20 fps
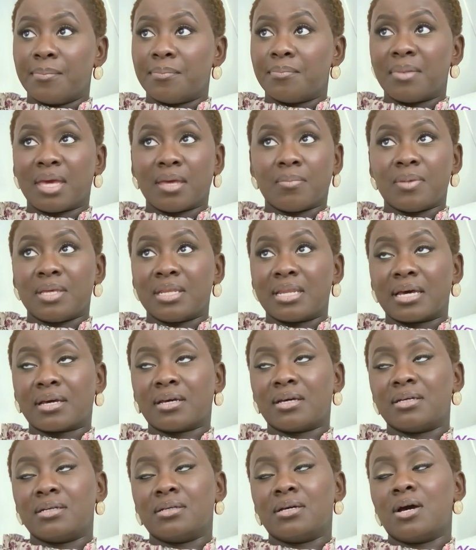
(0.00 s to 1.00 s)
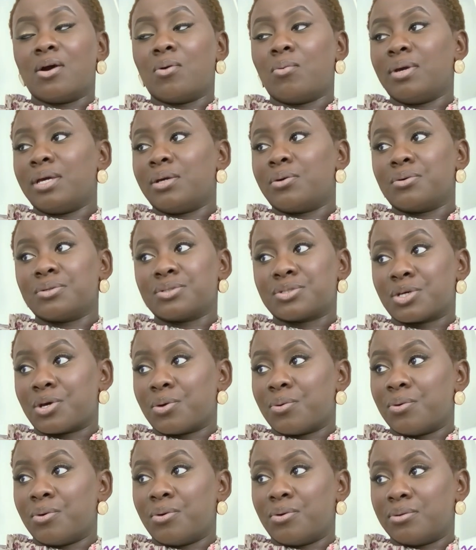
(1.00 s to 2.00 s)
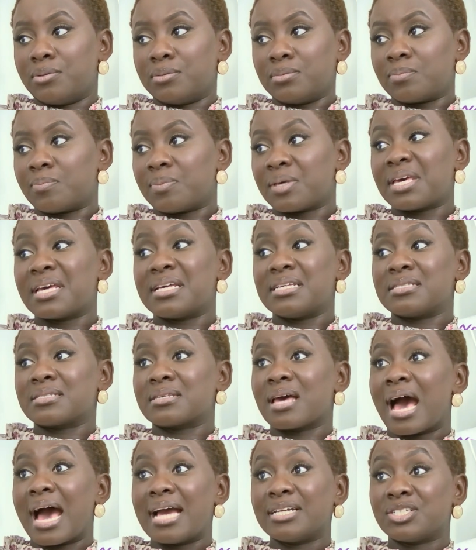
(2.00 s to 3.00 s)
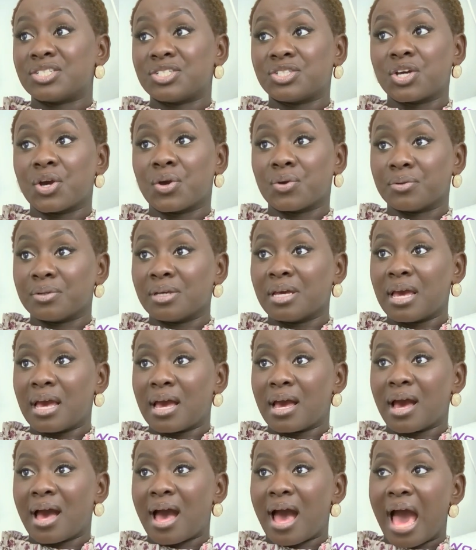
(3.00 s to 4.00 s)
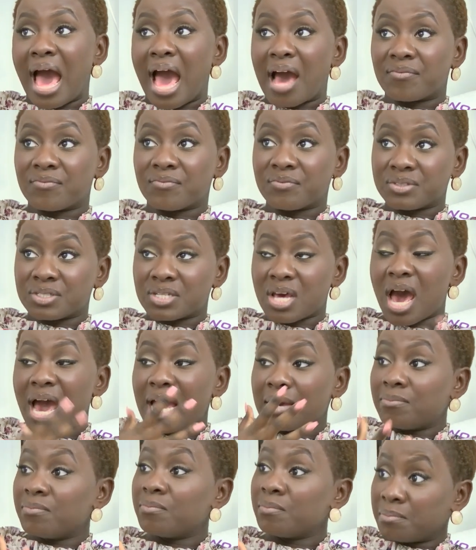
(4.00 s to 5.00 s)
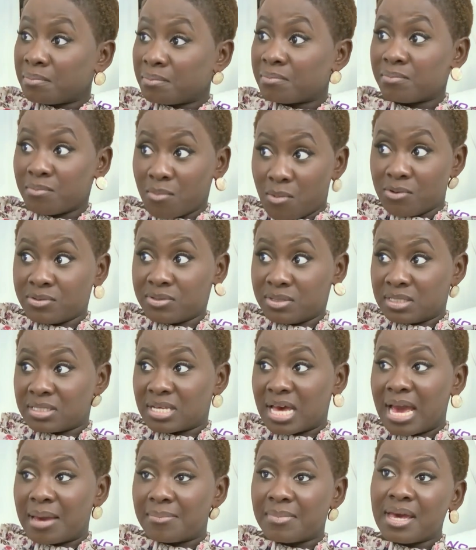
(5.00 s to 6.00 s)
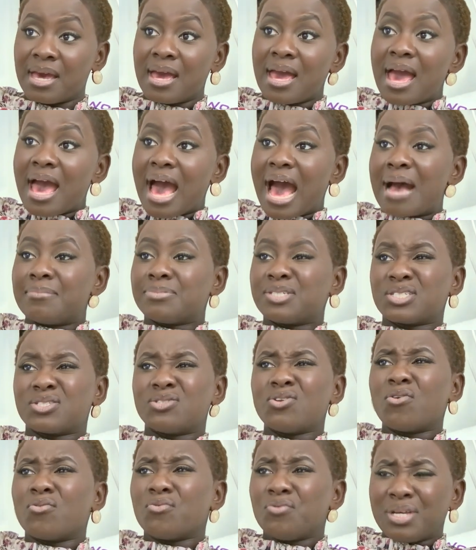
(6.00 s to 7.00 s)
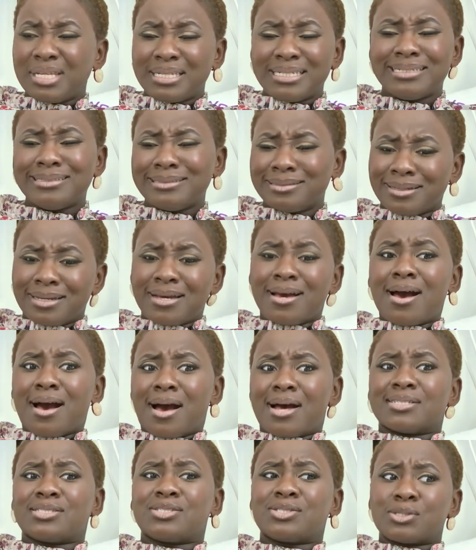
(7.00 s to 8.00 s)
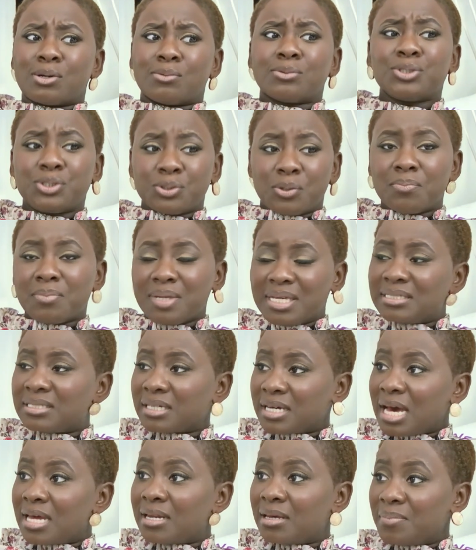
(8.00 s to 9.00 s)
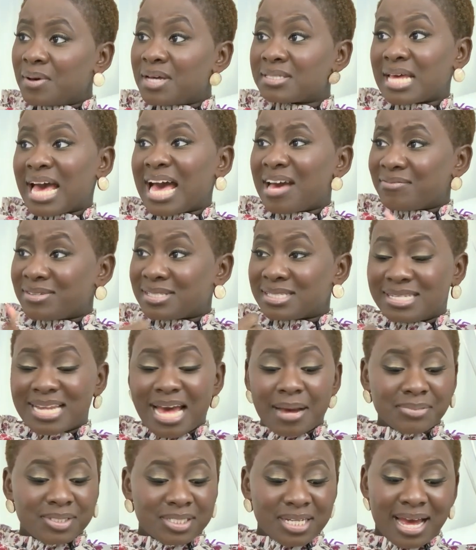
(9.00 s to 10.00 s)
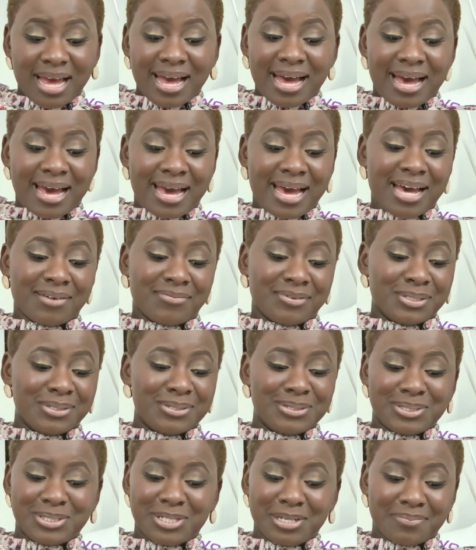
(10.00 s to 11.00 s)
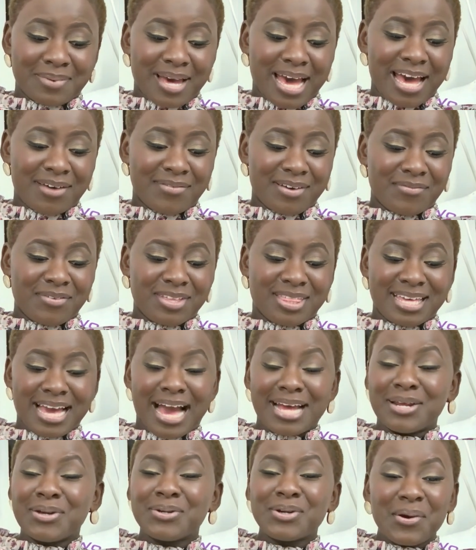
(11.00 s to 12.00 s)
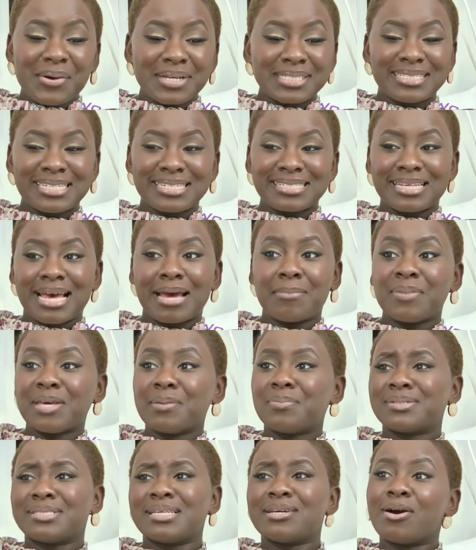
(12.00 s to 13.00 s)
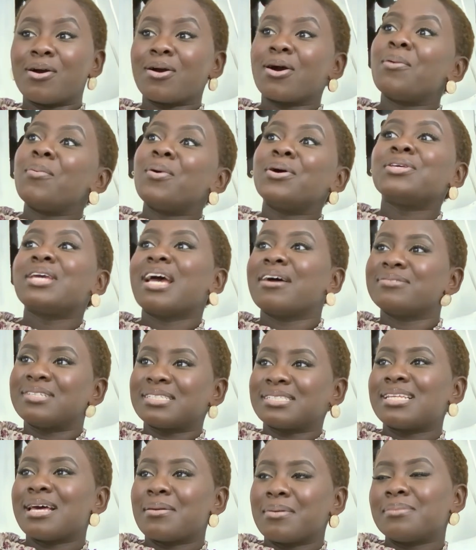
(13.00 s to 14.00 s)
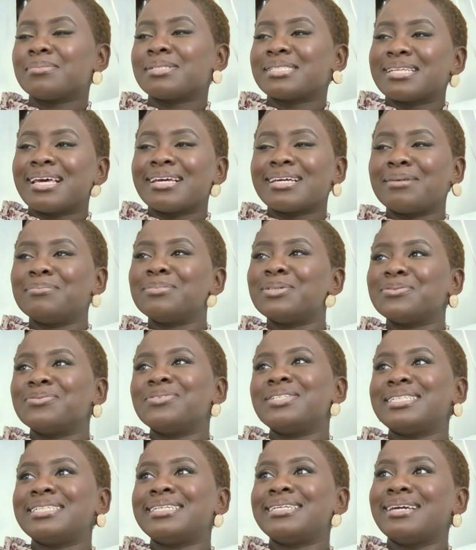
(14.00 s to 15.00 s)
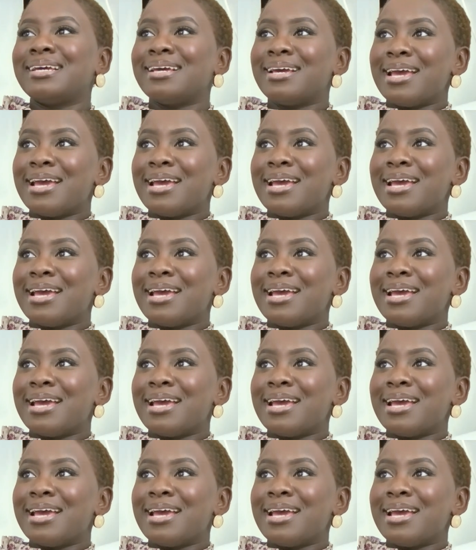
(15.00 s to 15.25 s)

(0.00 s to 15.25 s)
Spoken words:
maybe like a week or so, or because I just don't have time most of the time. I'm just not really a social media kind of person. I have a Snapchat, I have a YouTube, I have everything. I don't know, it's just, and people say, oh, come on, you have to stop. I'm just like, I'm not really,